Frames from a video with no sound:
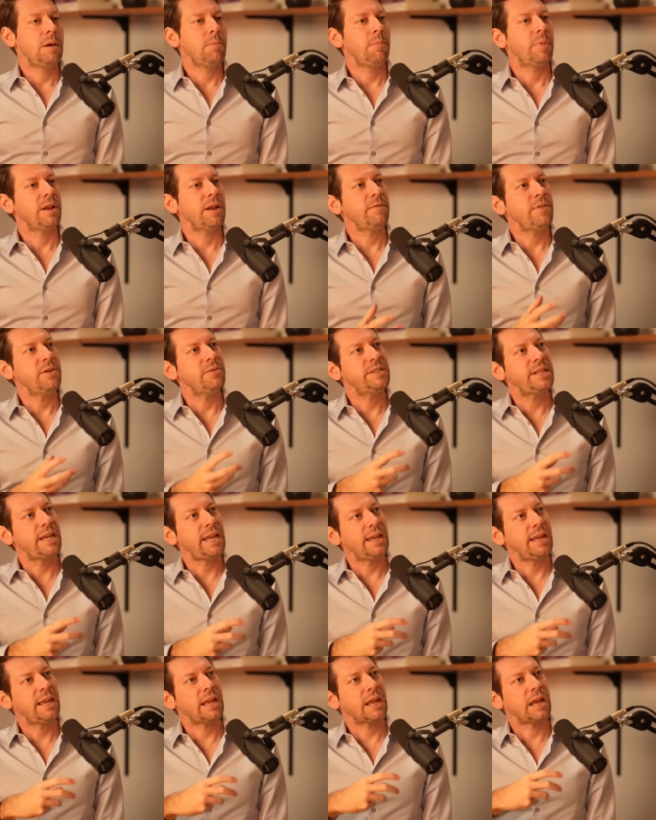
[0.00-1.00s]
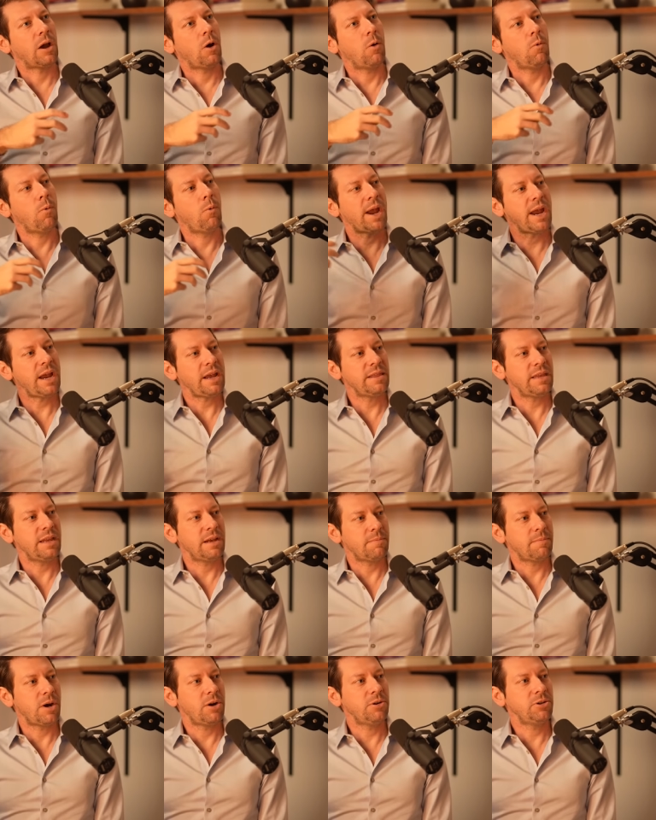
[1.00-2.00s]
But if you take away the
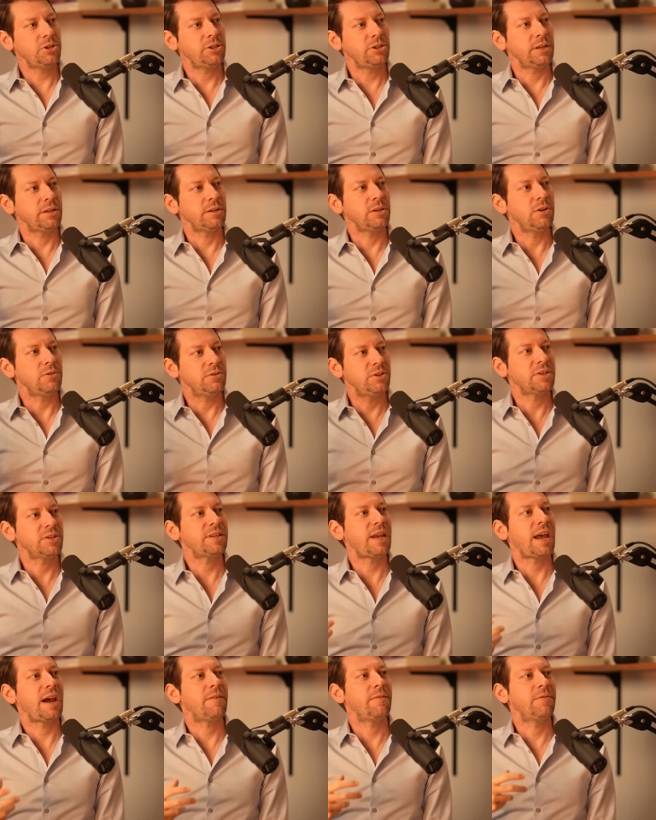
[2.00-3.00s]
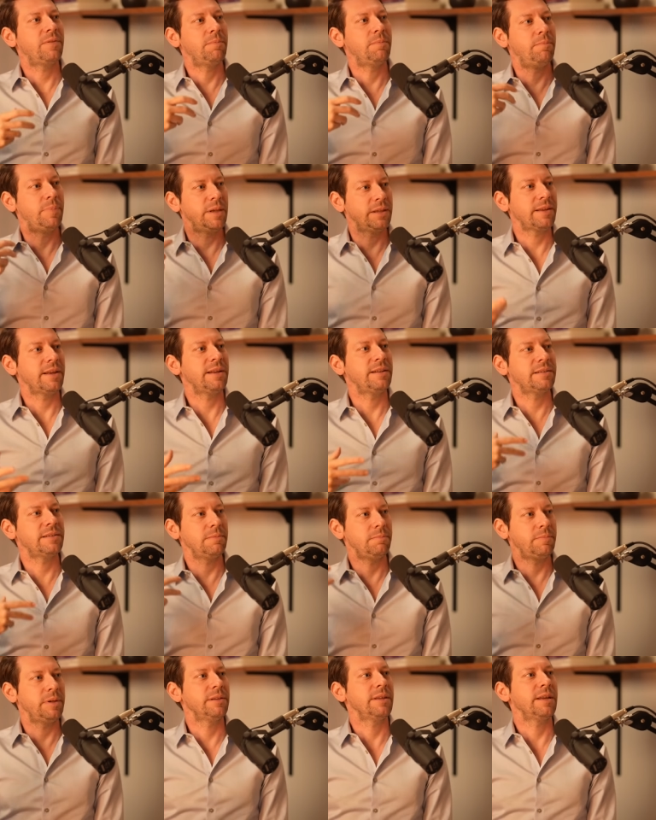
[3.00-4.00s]
emotion, you just have the billions
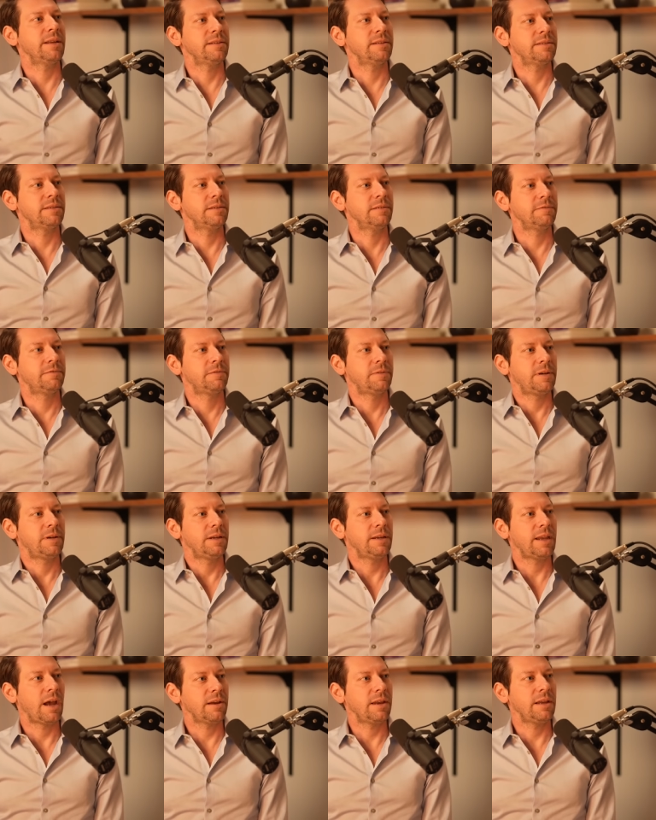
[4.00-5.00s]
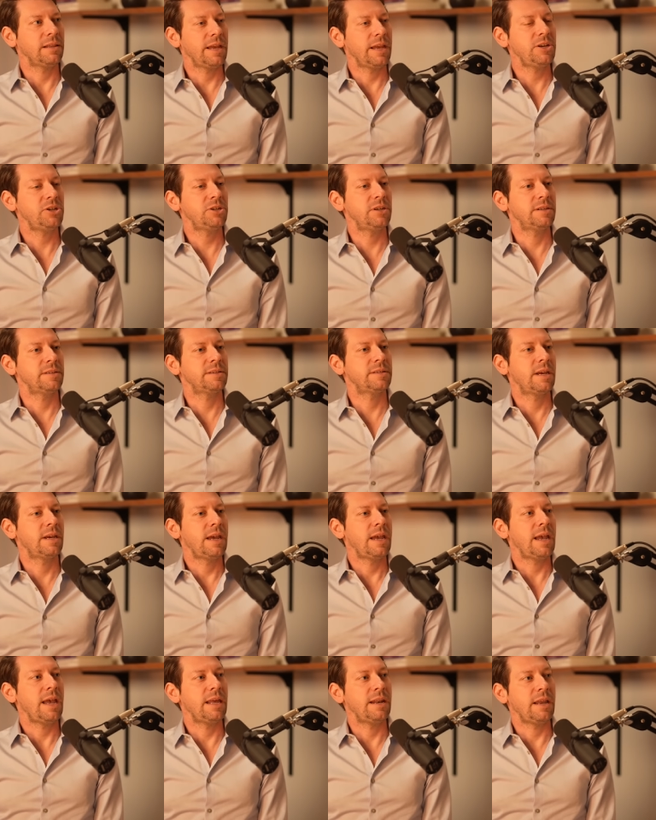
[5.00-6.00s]
and billions of calculations
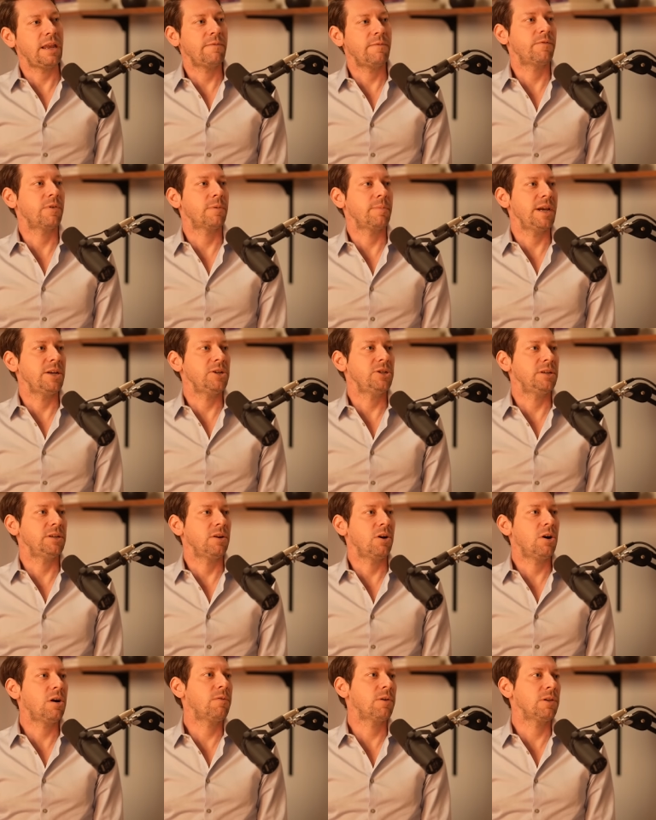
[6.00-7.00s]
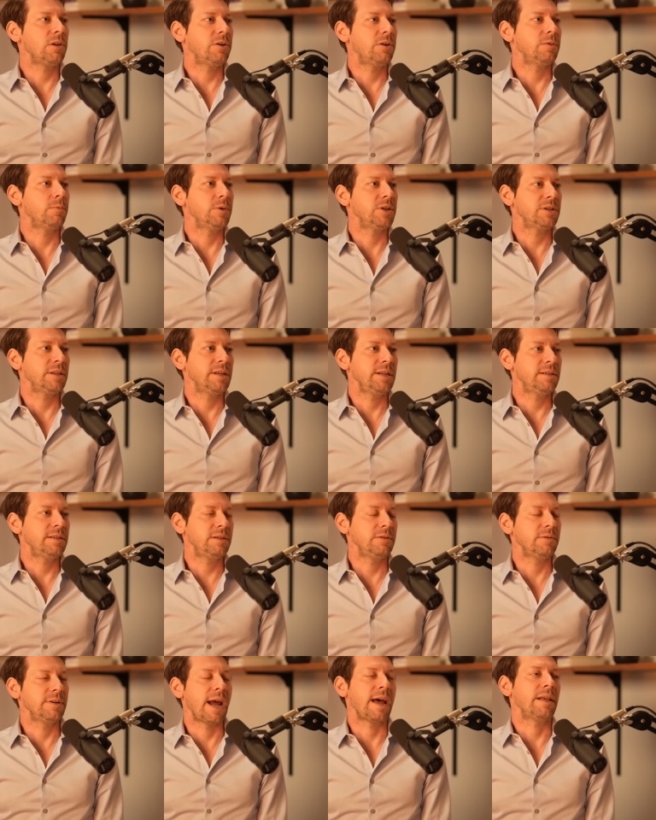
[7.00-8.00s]
and information overload, which leads
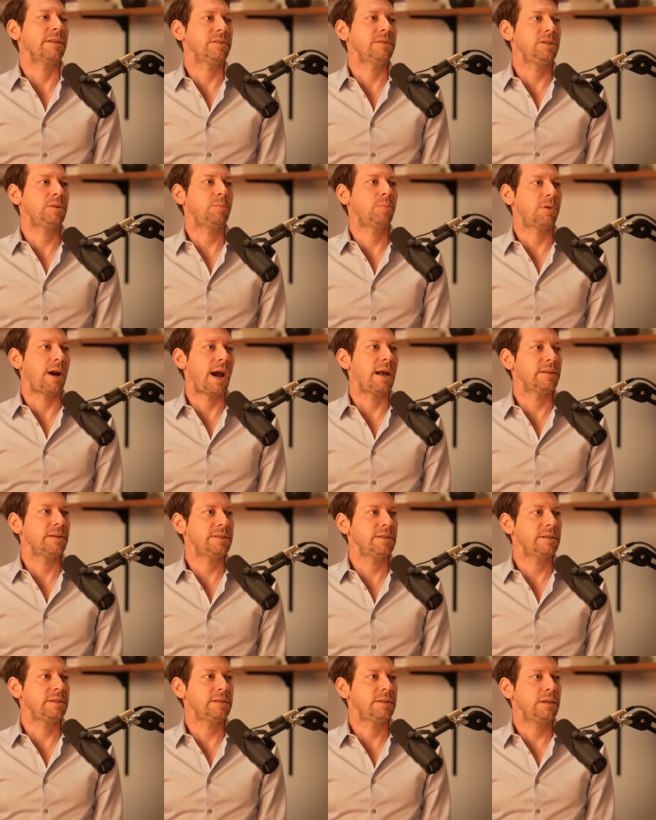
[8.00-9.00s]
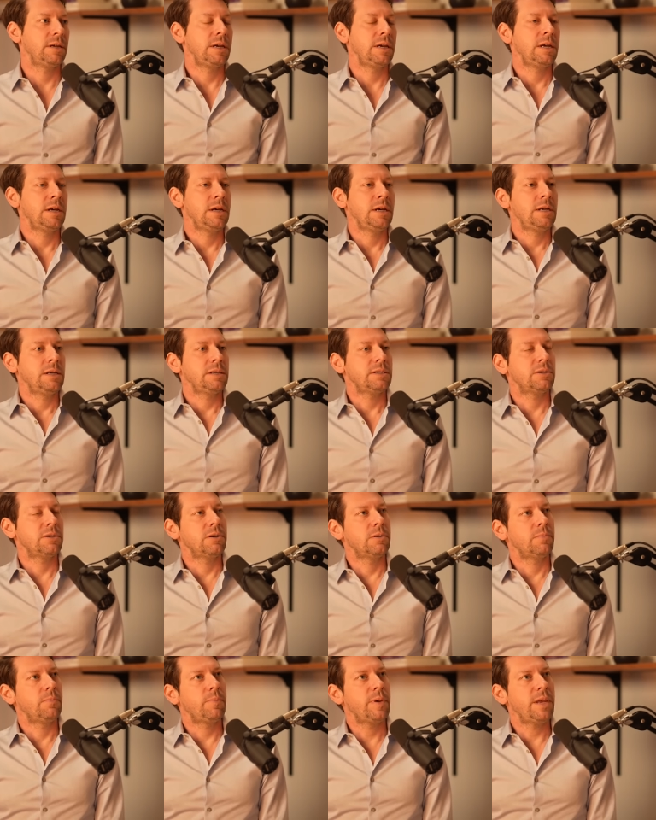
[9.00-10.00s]
to analysis paralysis.
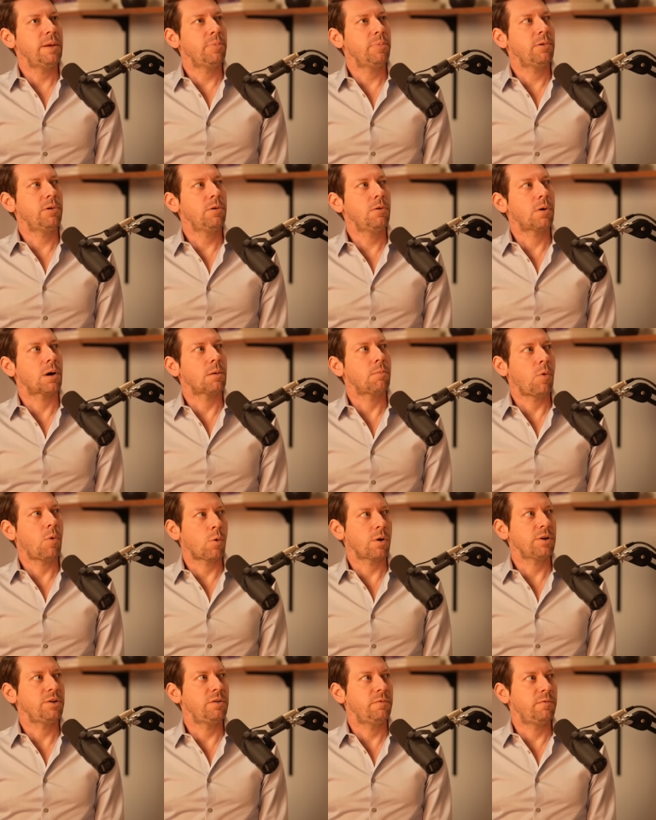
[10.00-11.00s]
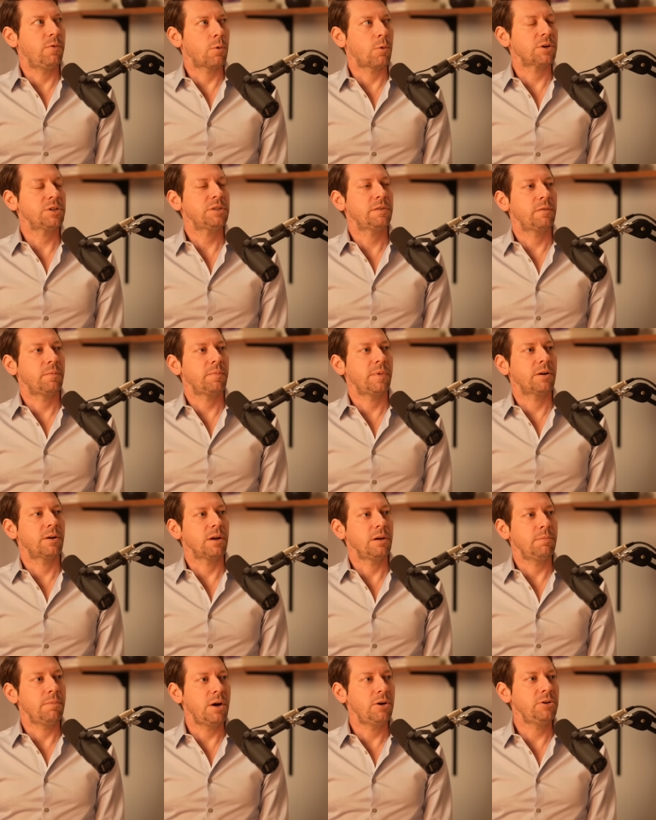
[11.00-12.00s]
So people who are more divorced from their
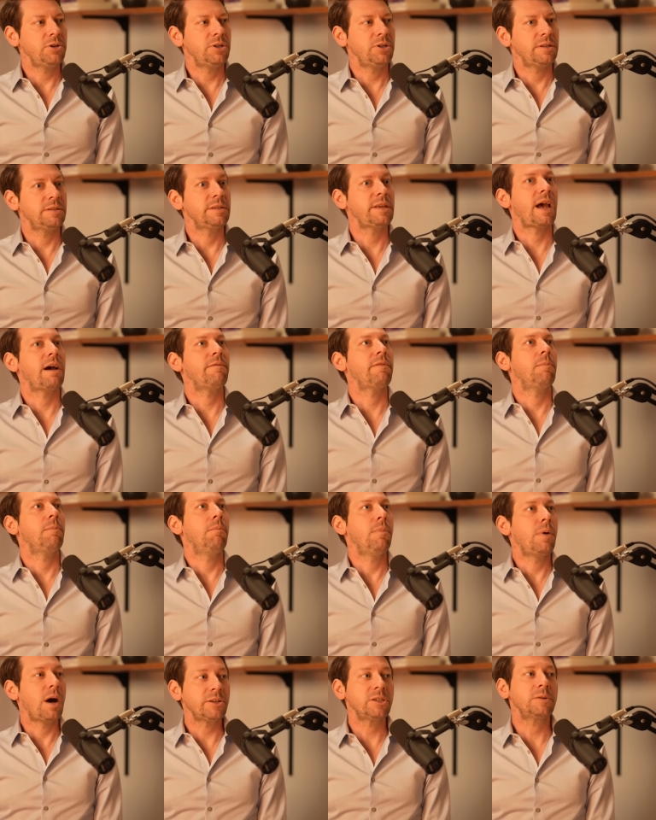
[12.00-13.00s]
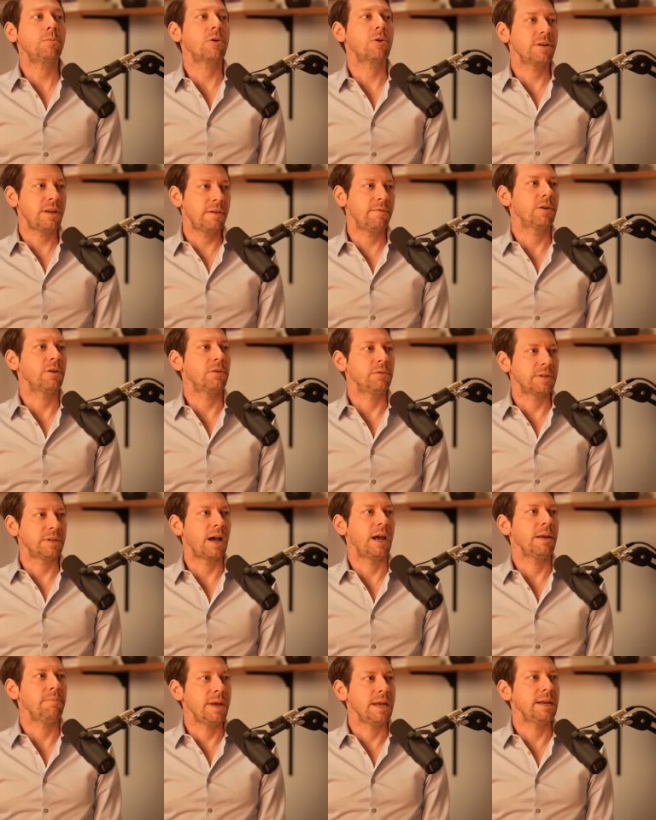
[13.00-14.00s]
emotions have a much more difficult
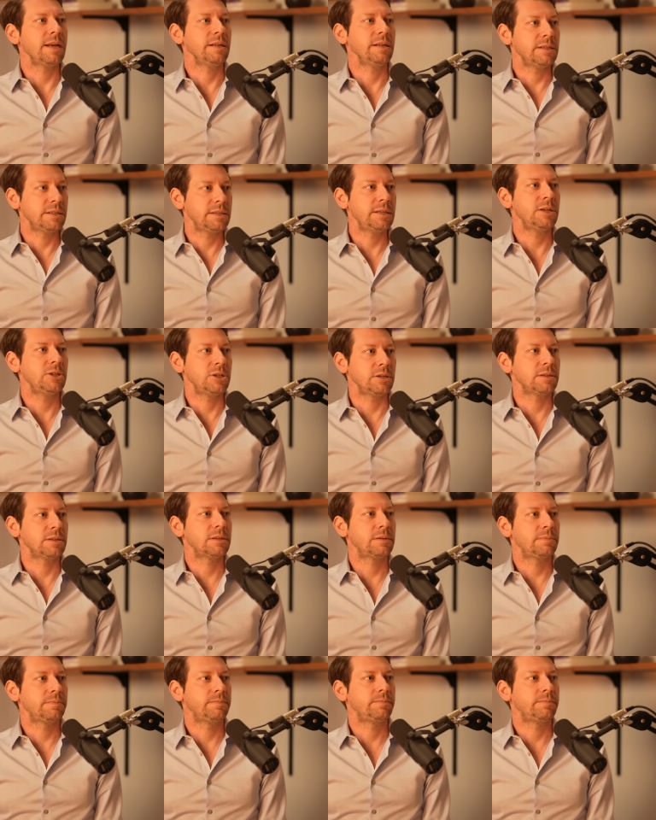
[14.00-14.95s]
time making decisions.